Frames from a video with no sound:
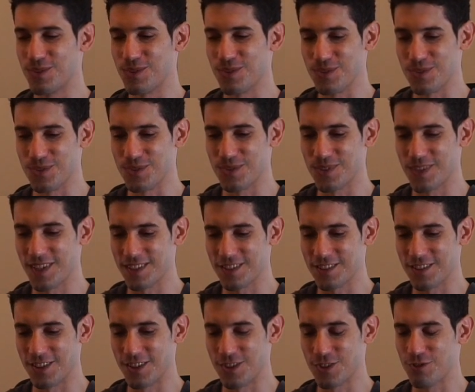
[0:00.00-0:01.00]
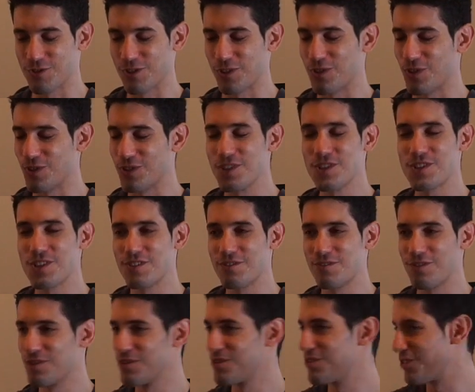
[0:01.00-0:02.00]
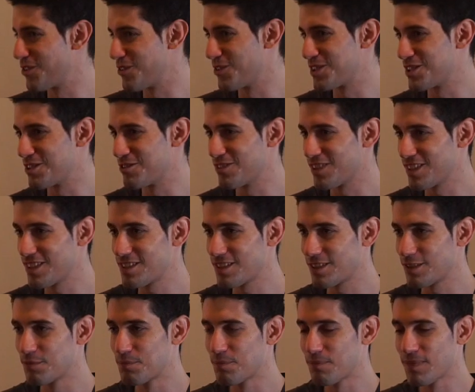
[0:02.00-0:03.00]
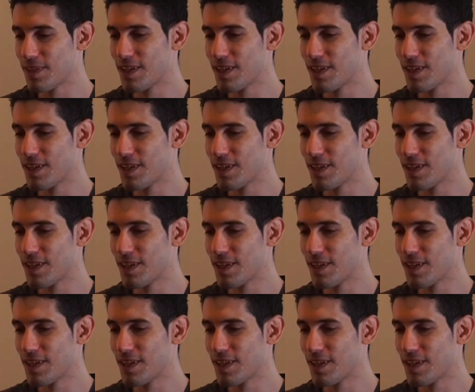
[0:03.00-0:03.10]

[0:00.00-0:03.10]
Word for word: to get a lot of recognition for, for whatever reason